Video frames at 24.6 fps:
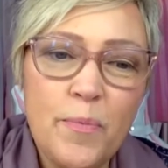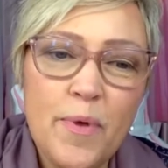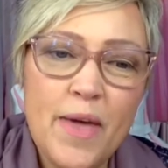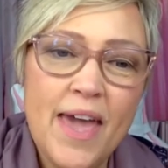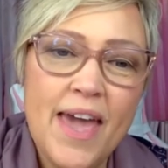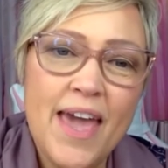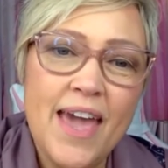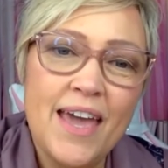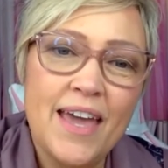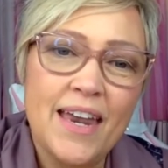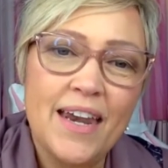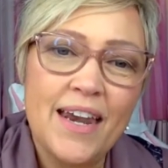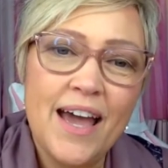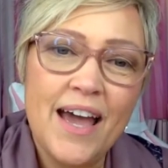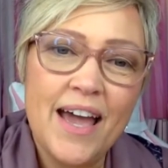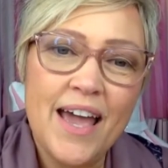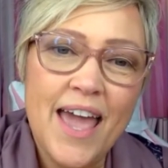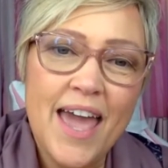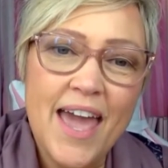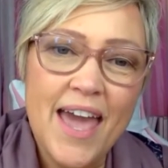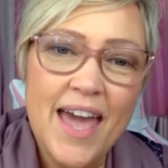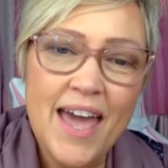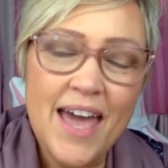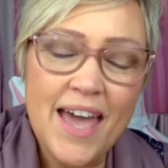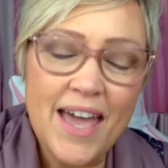And I
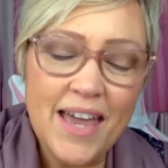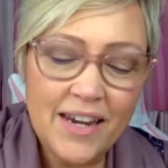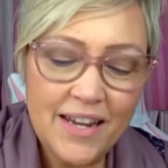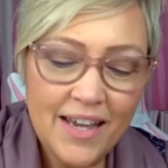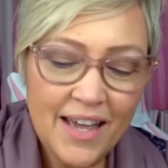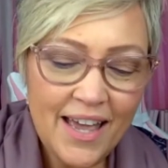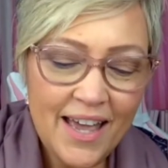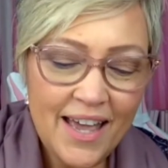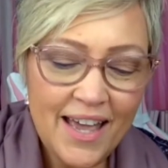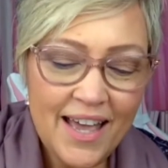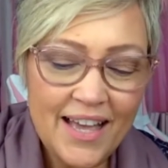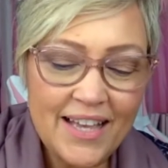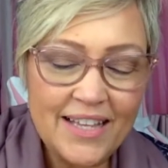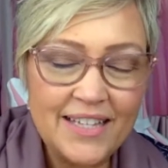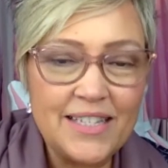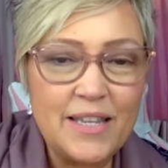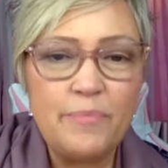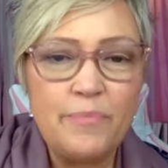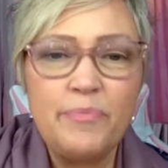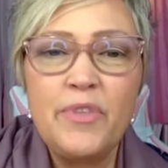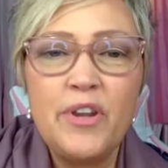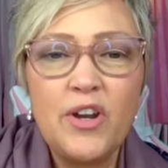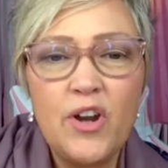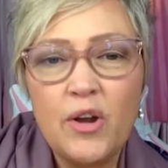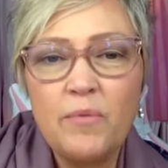had
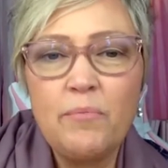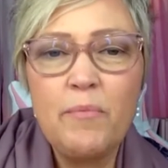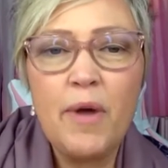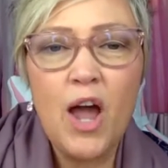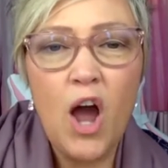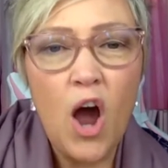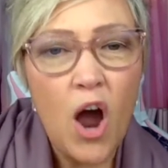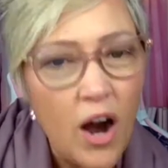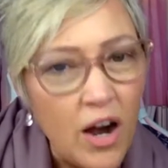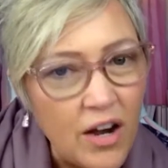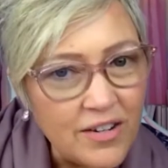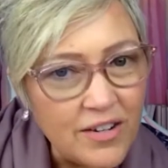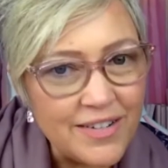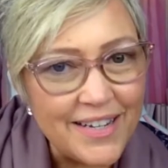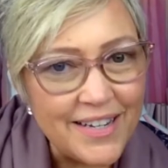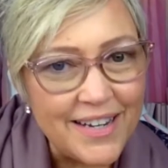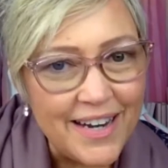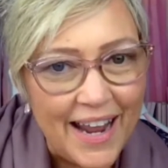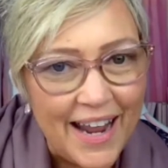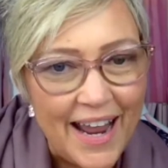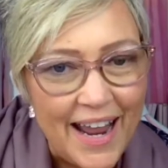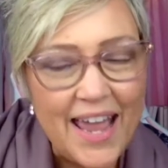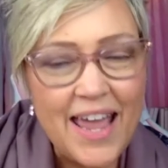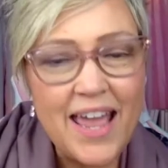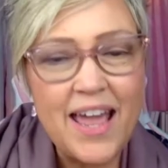something on my heart
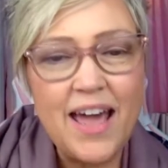today.